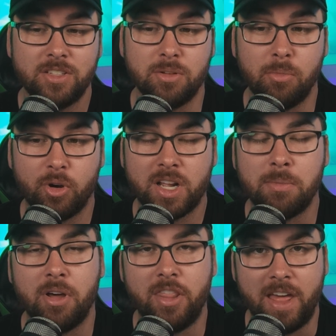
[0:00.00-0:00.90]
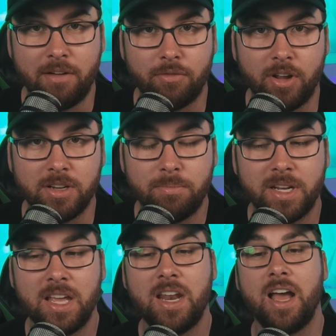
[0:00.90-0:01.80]
So more to come on that front. But
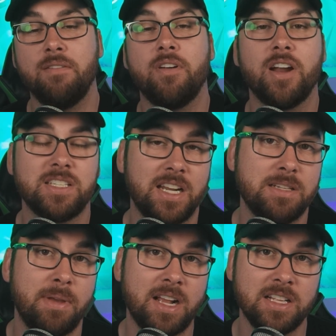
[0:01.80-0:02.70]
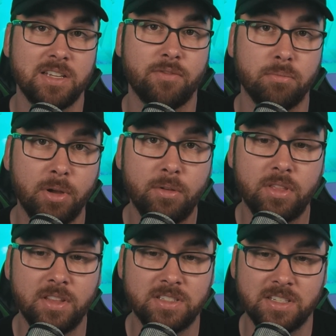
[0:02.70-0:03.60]
again, I'm very excited to make content for
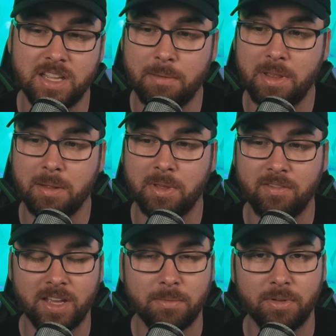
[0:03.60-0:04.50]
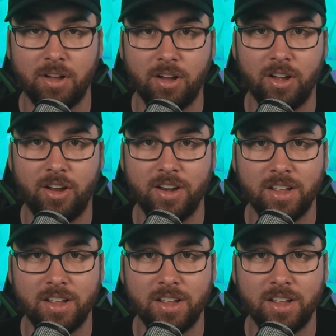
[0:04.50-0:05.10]
both. This does not mean I'm giving up on